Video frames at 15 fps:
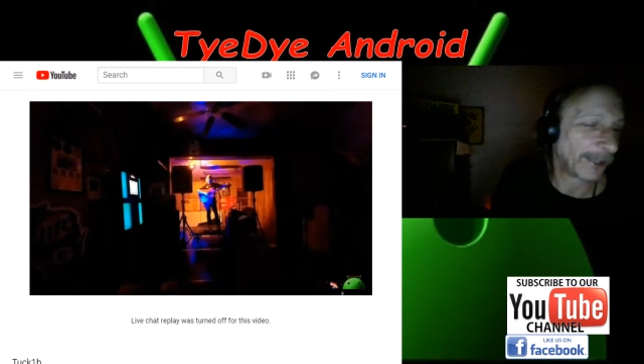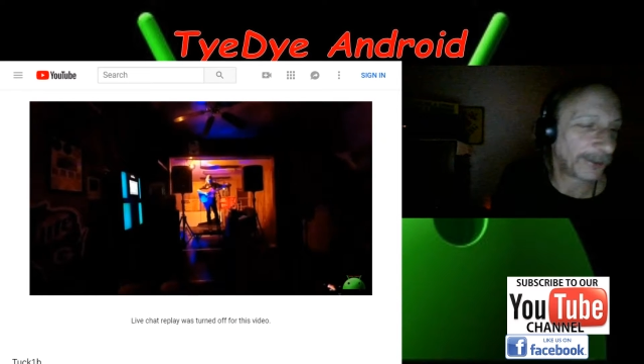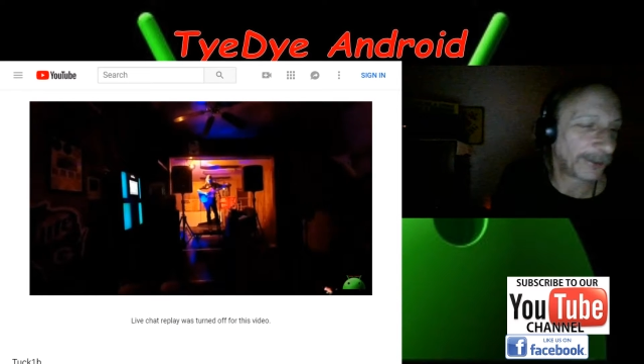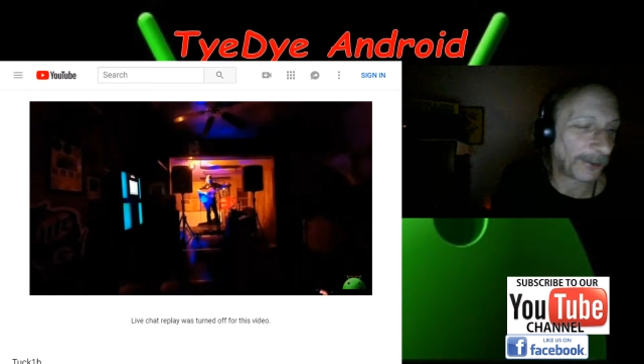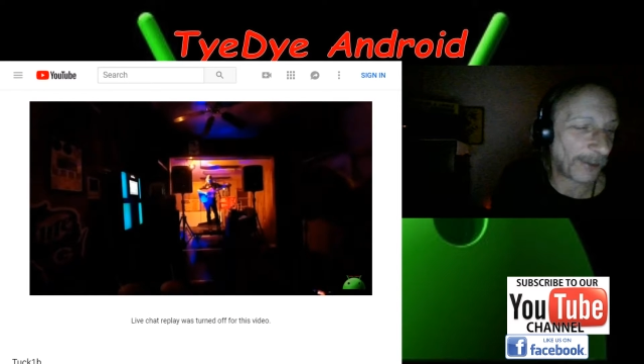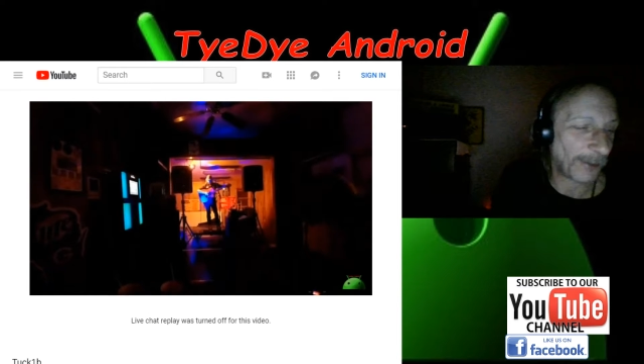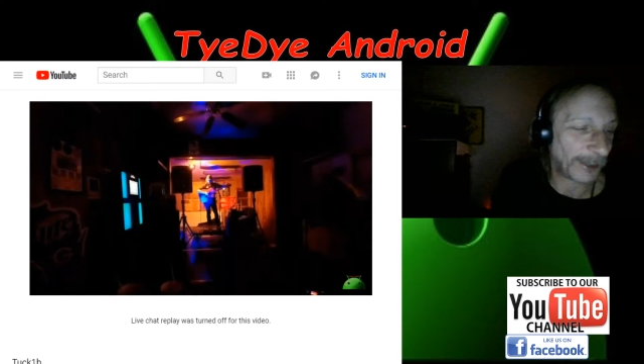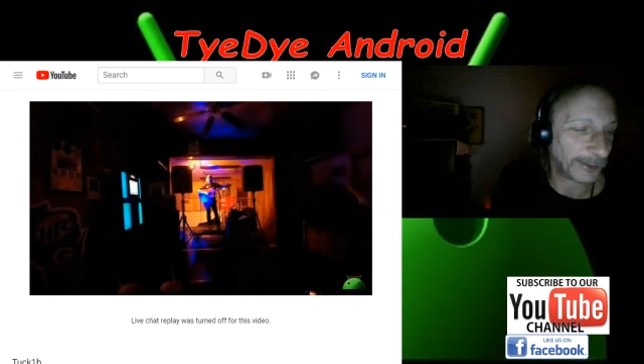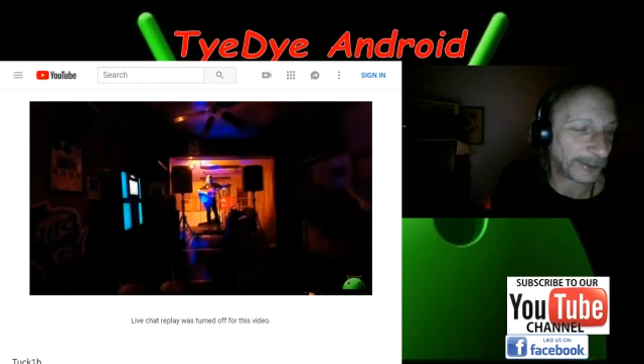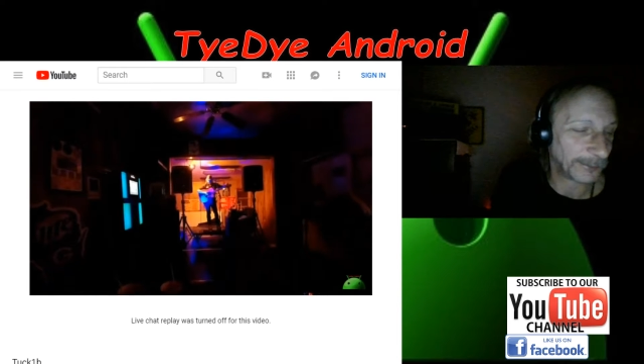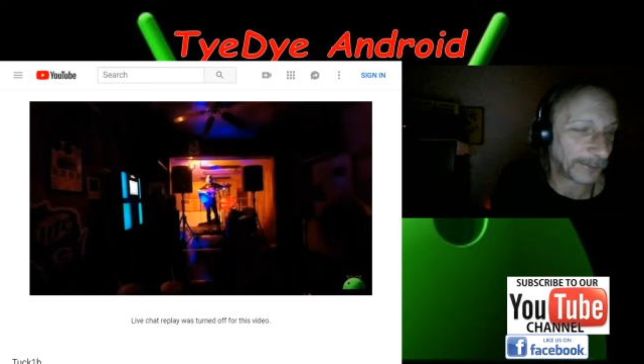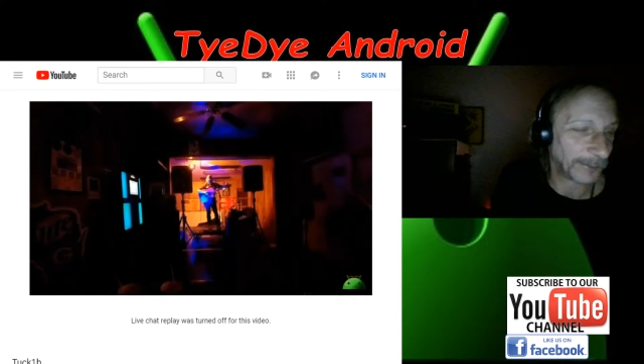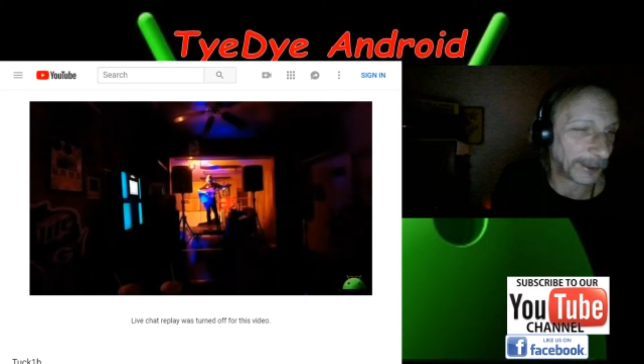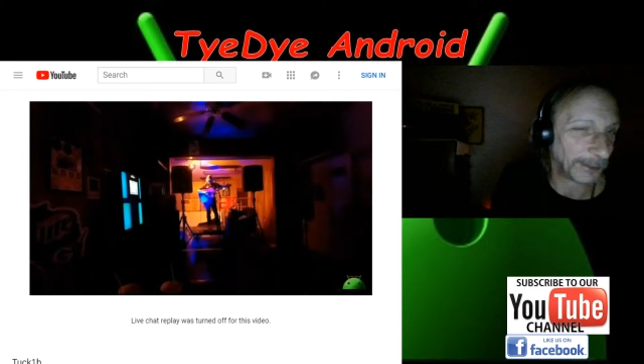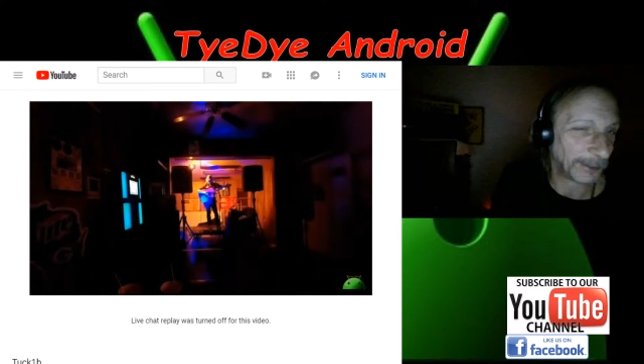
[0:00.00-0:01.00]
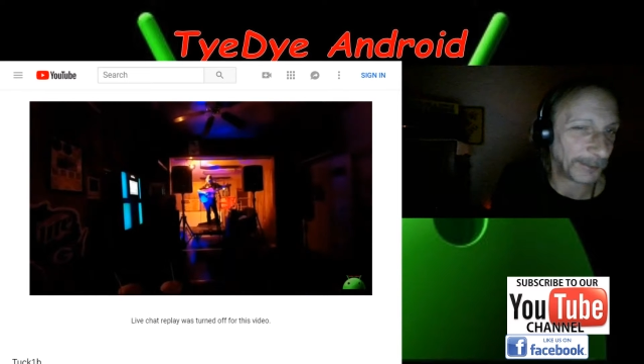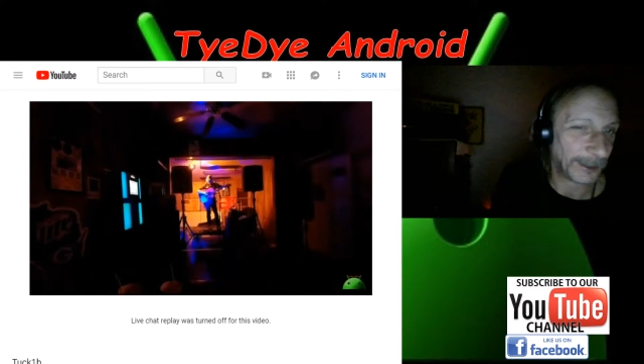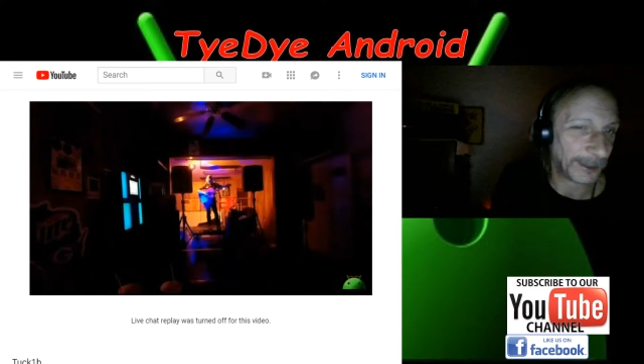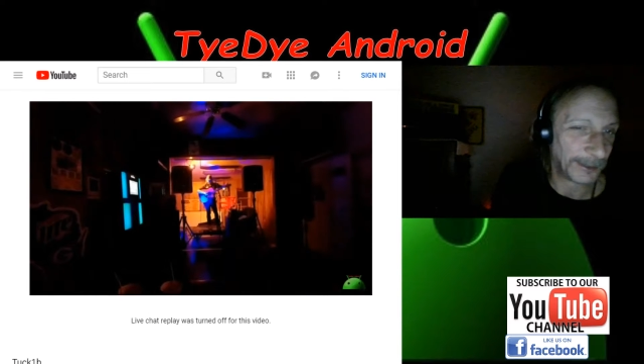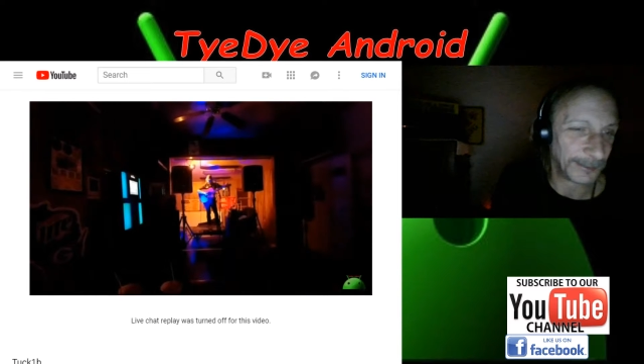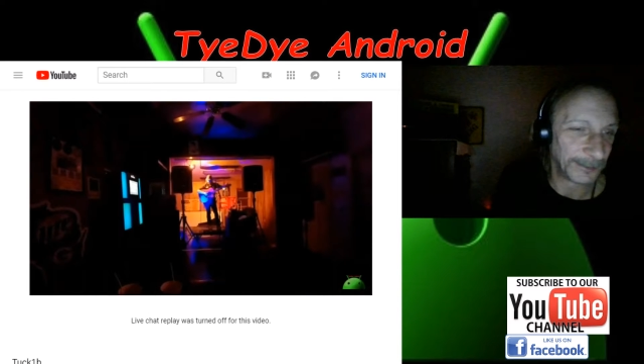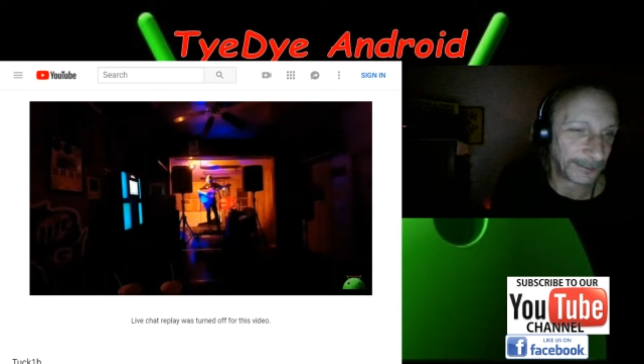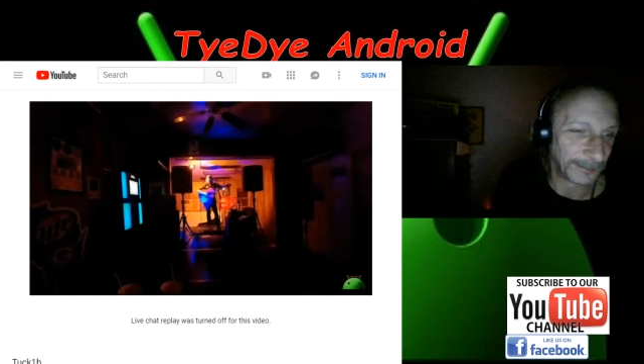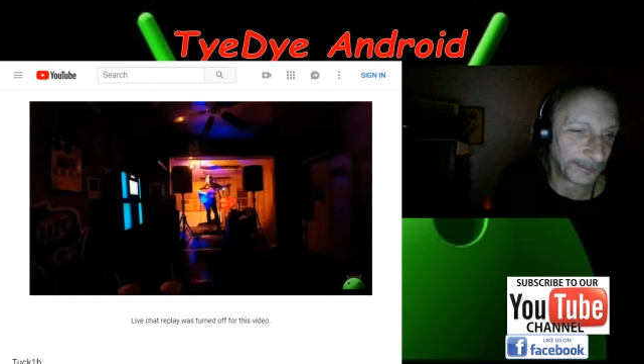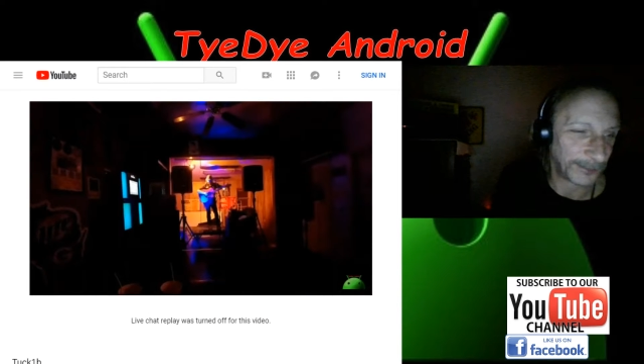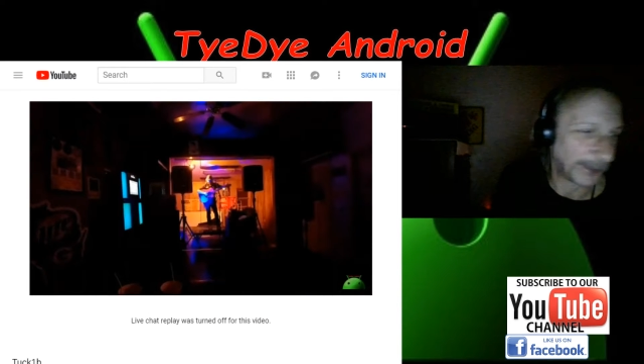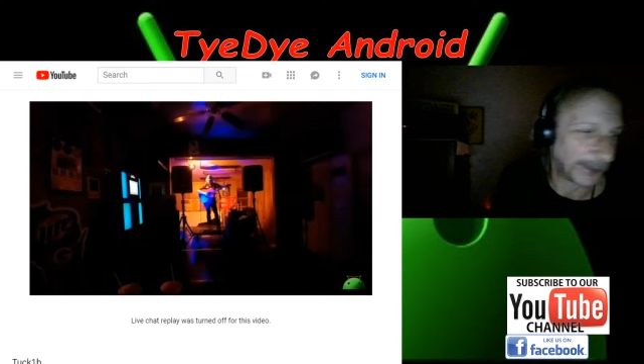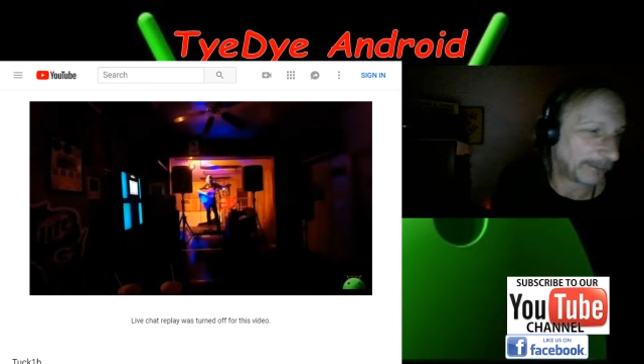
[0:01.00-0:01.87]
I just figured, well, something